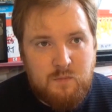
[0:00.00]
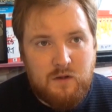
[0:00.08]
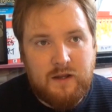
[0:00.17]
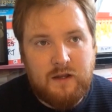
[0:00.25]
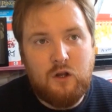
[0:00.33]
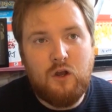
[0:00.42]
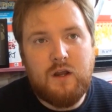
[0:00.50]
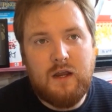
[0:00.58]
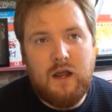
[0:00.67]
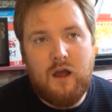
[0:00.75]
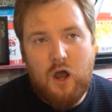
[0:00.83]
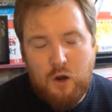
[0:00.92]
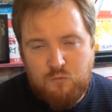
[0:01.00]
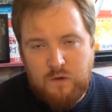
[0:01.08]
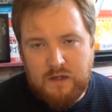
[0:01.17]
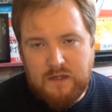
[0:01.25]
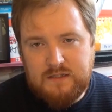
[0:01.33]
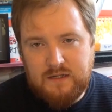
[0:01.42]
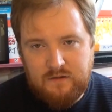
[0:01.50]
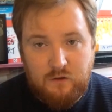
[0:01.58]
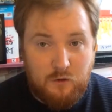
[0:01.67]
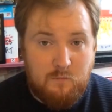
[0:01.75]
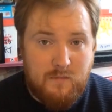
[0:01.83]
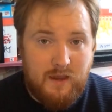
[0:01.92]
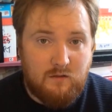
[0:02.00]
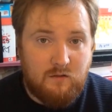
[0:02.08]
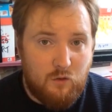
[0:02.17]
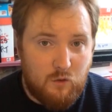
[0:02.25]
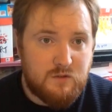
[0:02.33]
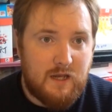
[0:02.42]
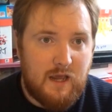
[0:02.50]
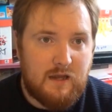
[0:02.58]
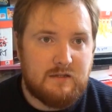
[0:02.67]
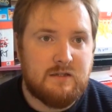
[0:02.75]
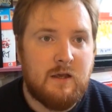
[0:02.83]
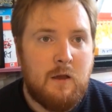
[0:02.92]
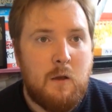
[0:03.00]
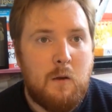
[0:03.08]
but like looking at how realistic they could have made those cats,